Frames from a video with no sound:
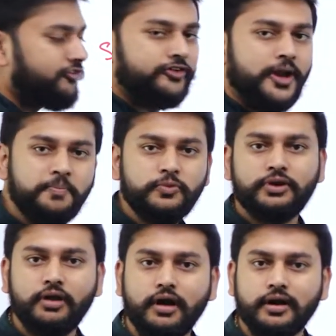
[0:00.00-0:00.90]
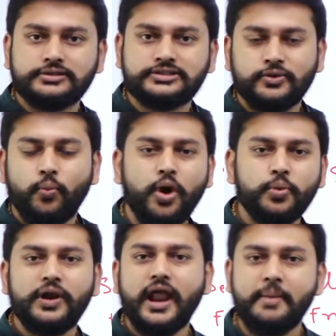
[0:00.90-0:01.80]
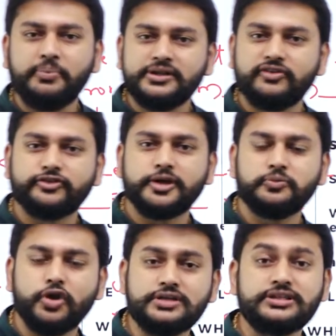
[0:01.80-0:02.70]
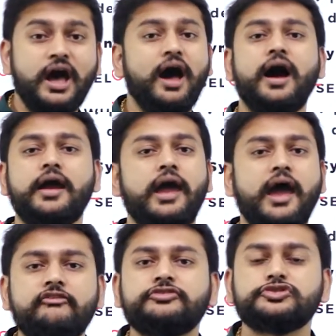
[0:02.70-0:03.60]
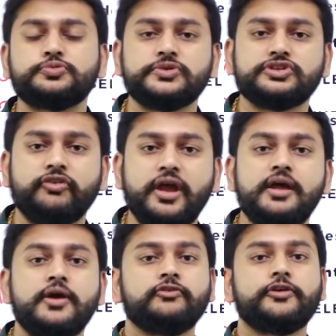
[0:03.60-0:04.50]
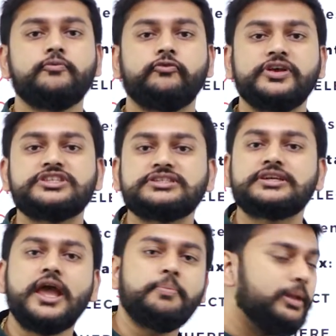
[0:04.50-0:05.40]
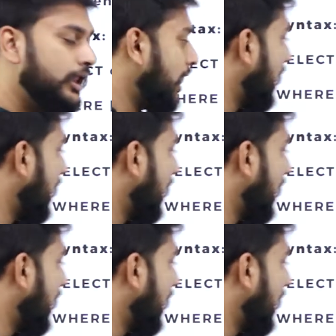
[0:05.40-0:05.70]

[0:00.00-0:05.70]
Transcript: from clause, what will happen in the from clause? I have to specify from which table